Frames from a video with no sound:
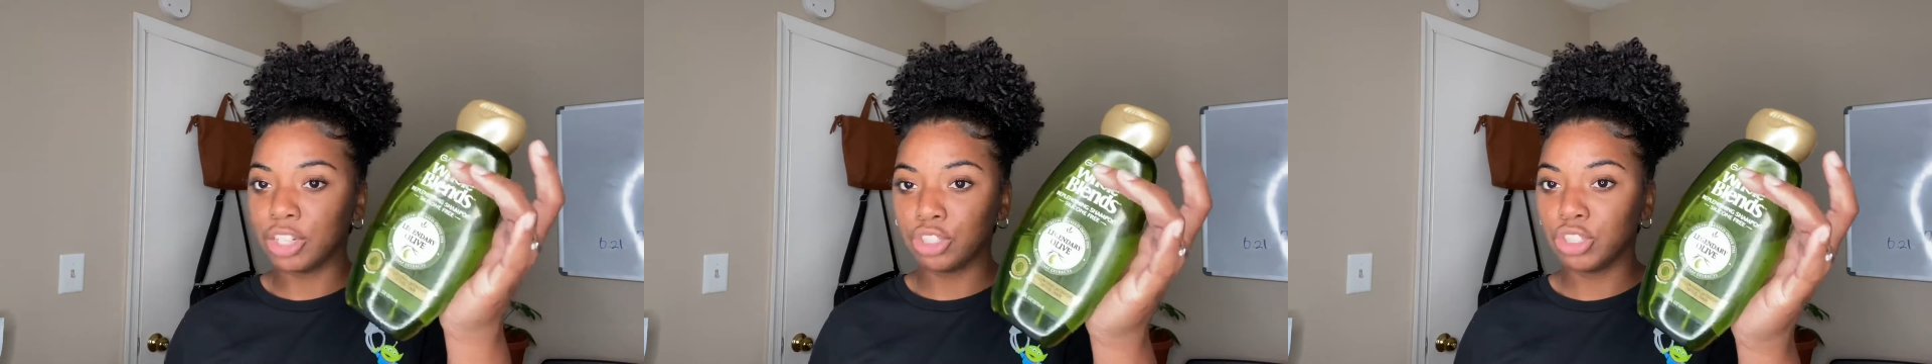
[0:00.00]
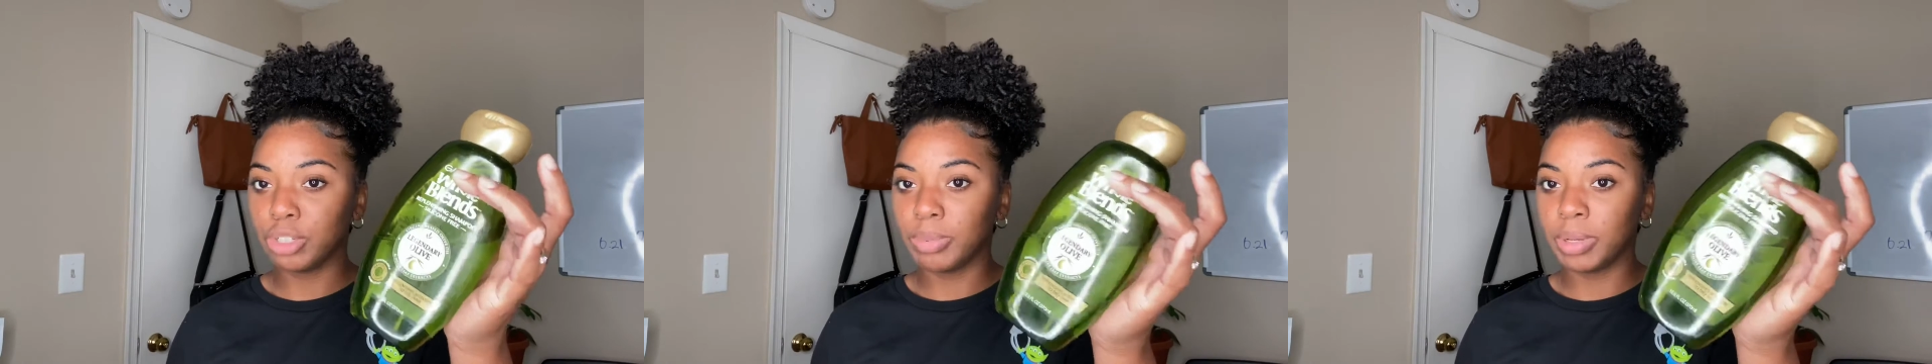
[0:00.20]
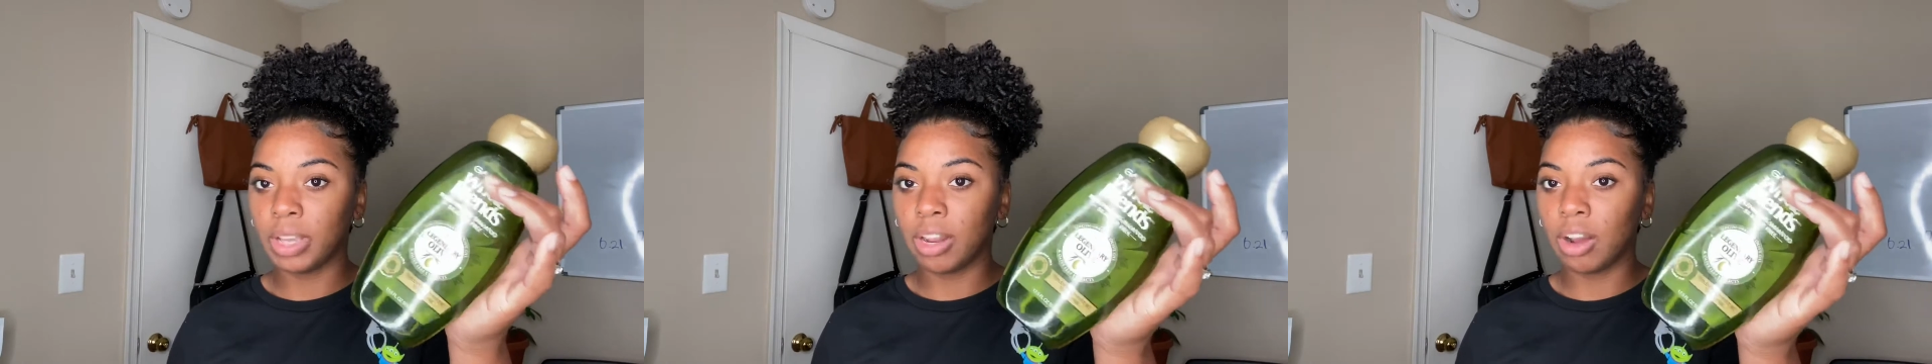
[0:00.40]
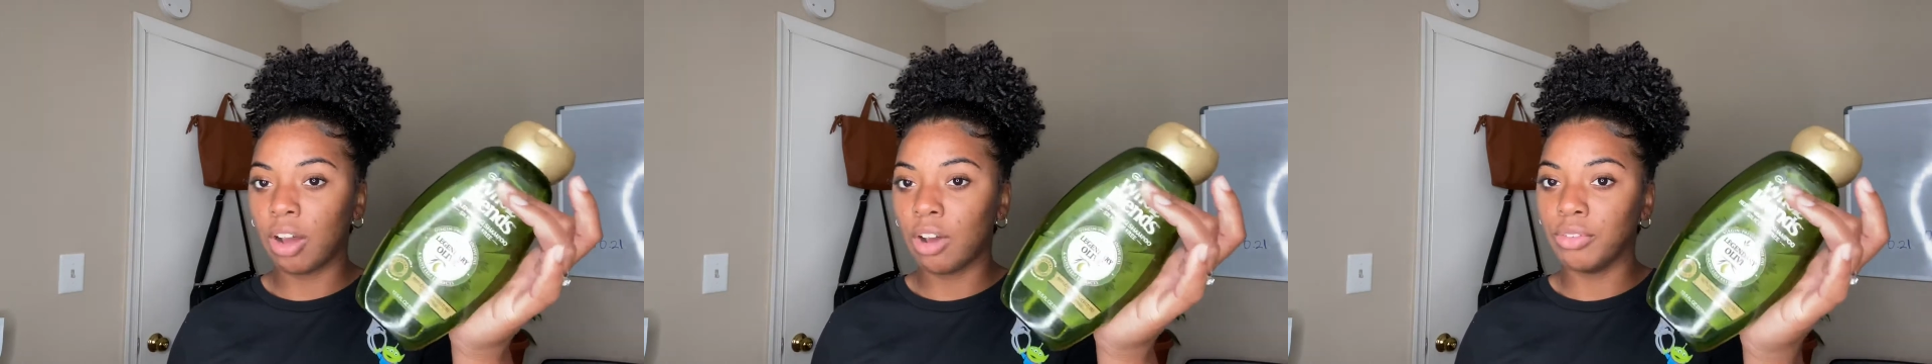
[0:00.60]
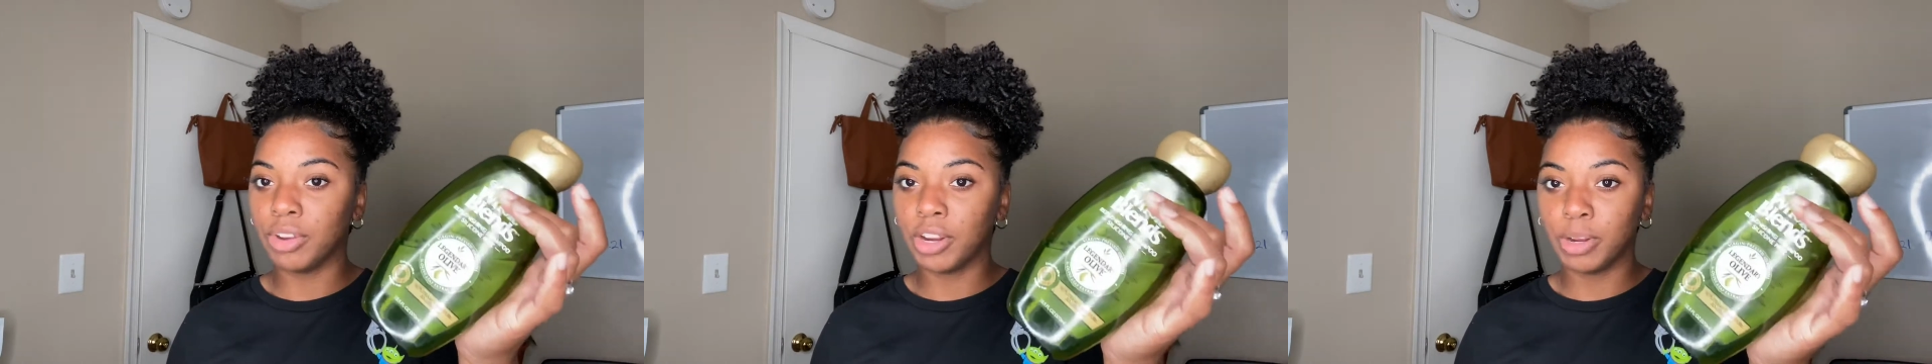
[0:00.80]
stripping at
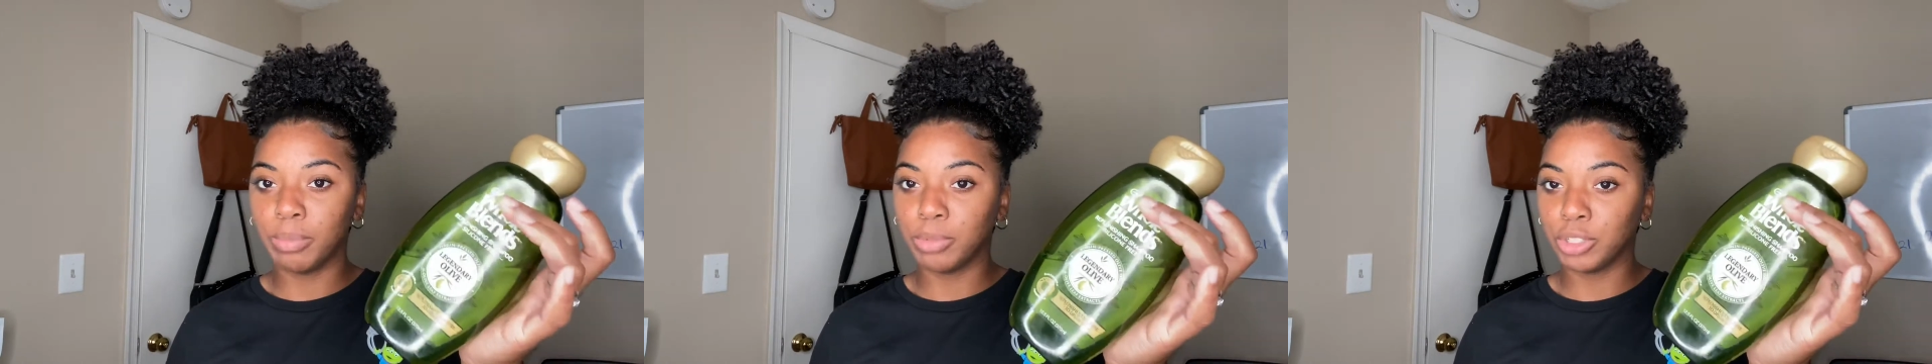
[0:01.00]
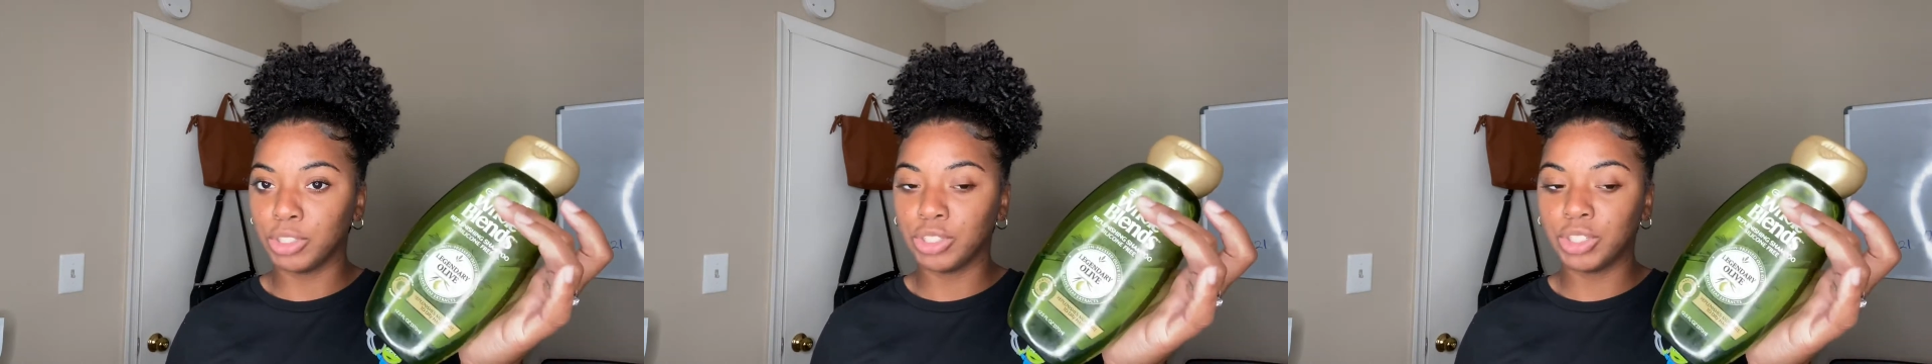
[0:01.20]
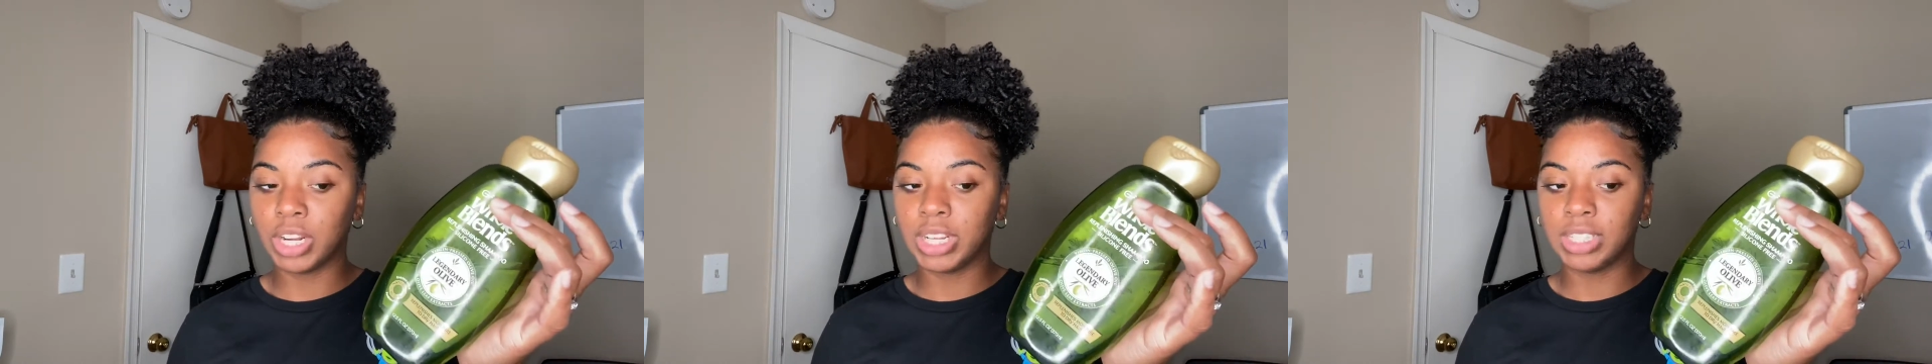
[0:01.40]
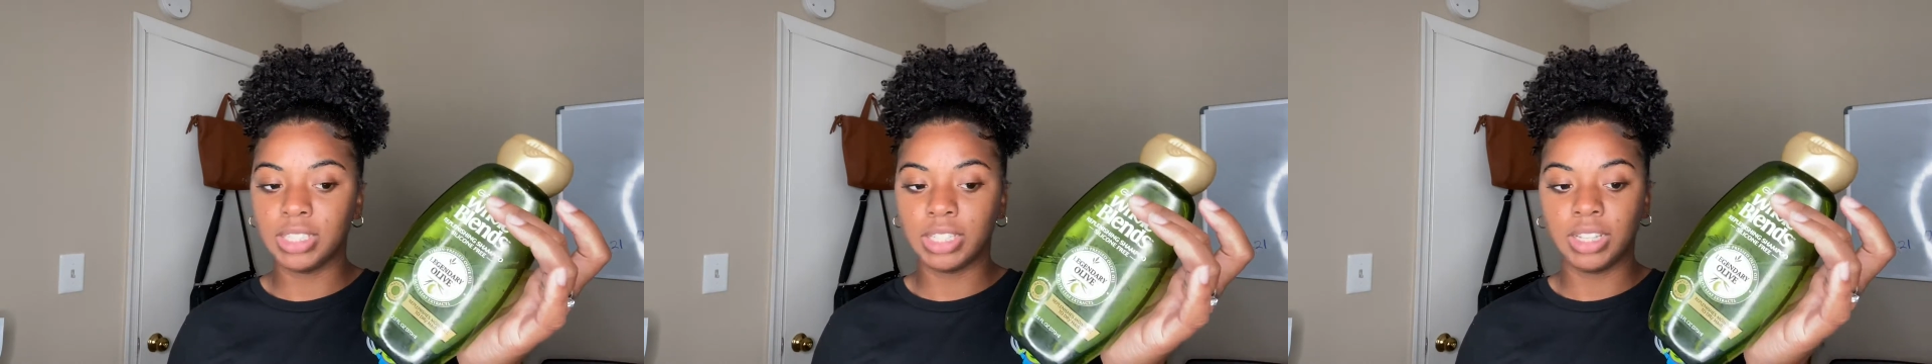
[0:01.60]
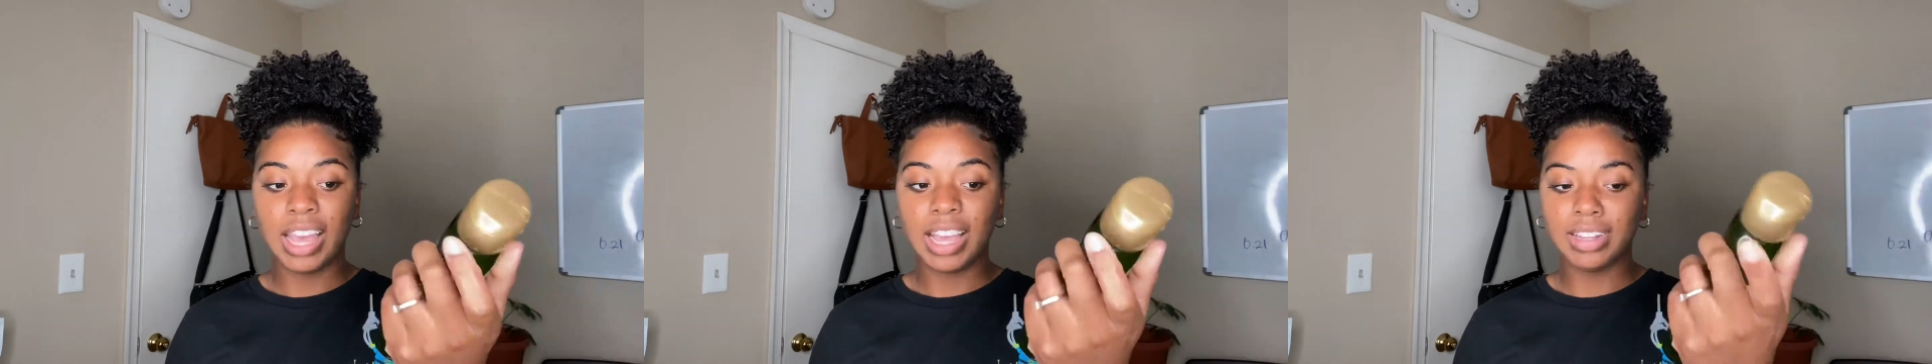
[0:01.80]
all, very
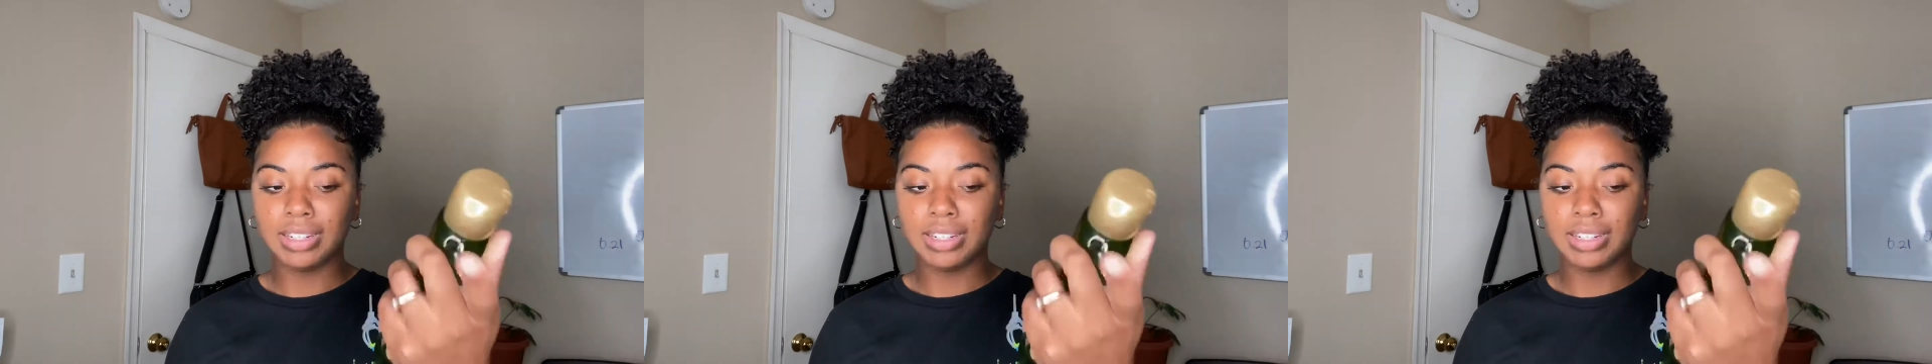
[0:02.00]
moisturizing.